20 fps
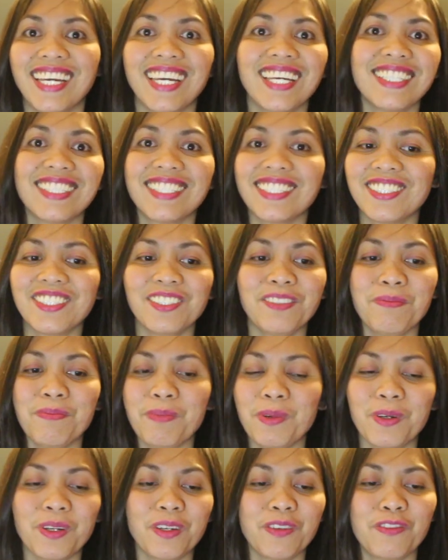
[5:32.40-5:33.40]
it's so
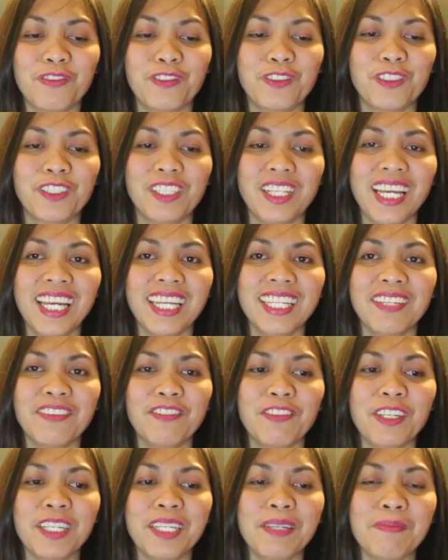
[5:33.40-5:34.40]
beautiful
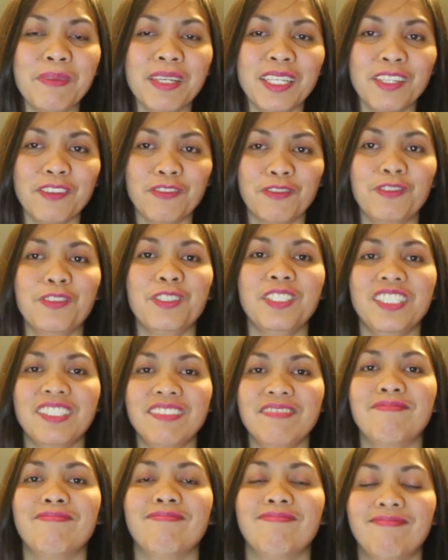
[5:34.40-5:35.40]
and very meaningful.
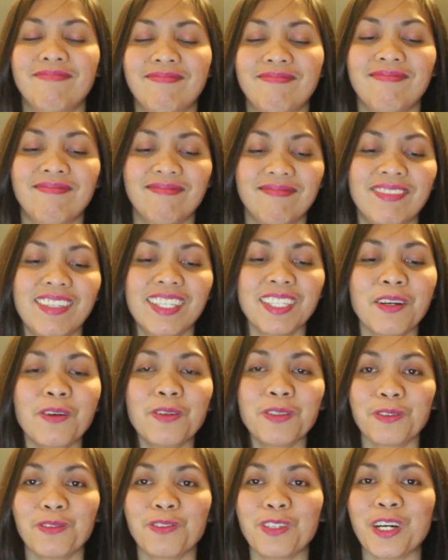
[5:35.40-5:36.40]
It
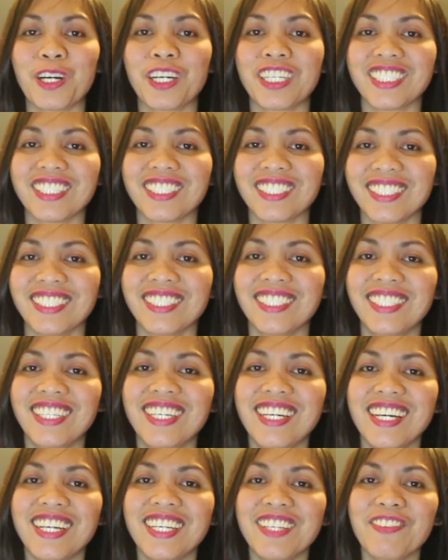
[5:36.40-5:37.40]
goes to the heart.
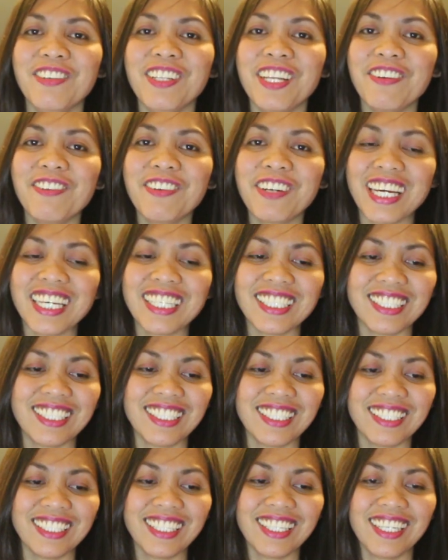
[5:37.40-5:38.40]
Whenever I
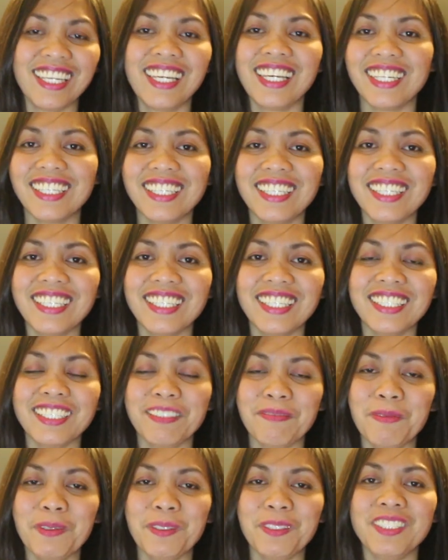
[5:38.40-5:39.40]
hear
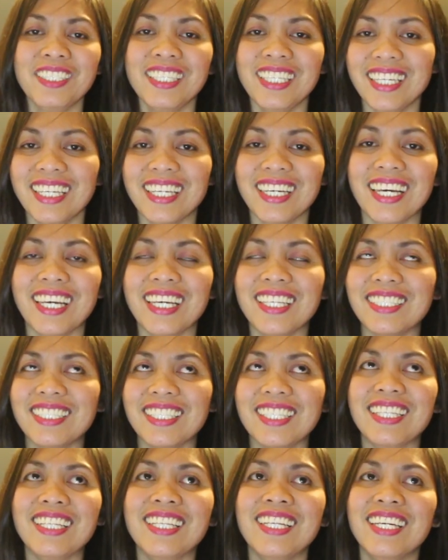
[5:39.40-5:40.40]
this music, I
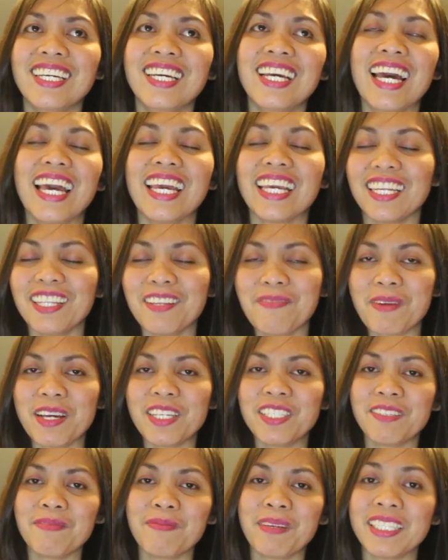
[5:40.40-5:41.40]
can
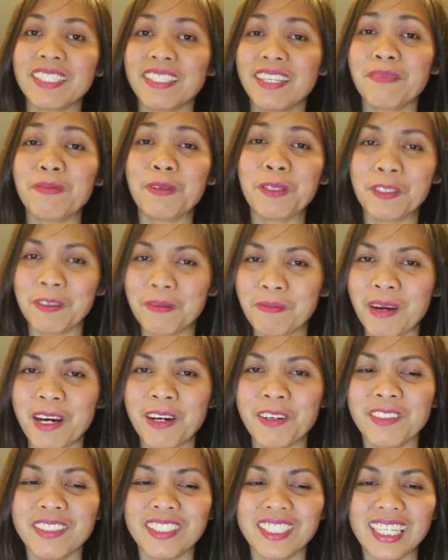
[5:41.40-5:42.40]
imagine myself on the
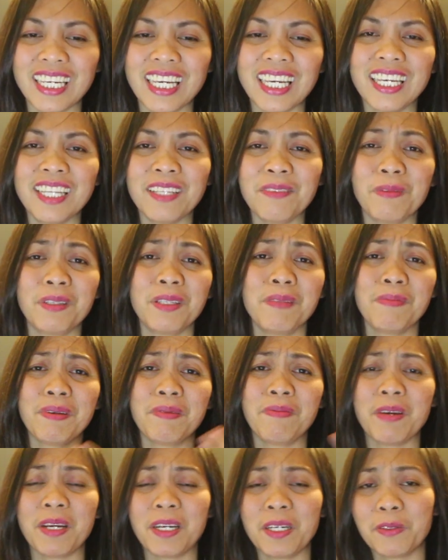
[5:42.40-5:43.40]
mountain with
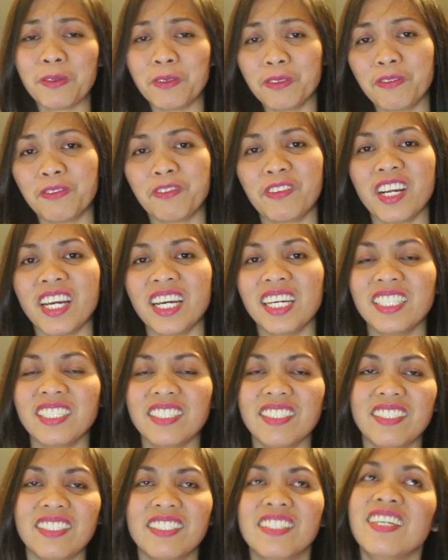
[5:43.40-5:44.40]
my very good
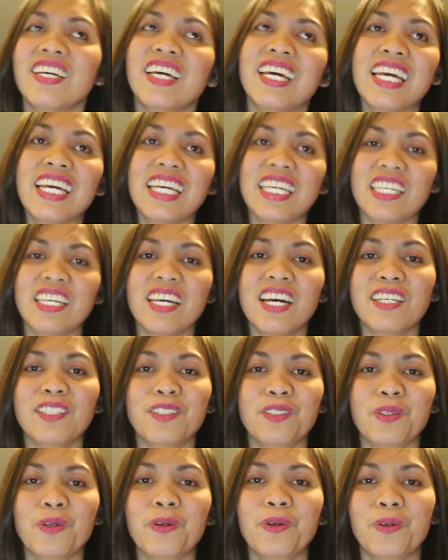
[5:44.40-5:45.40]
friend. Yeah,
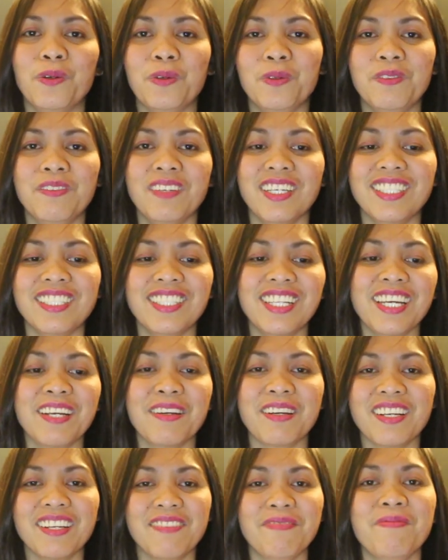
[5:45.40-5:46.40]
so it's
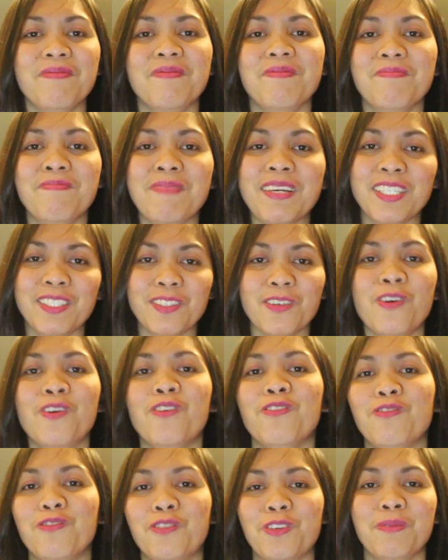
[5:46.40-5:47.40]
like my
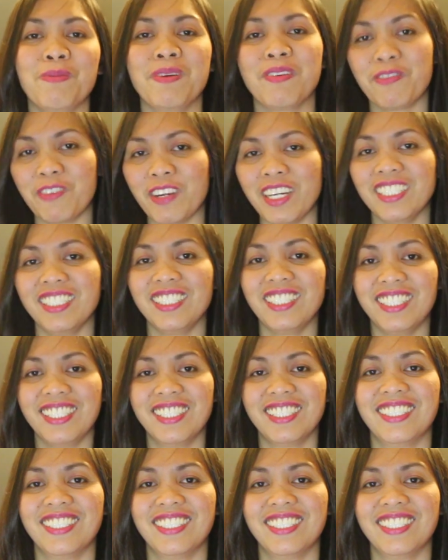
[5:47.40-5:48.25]
song for my friend.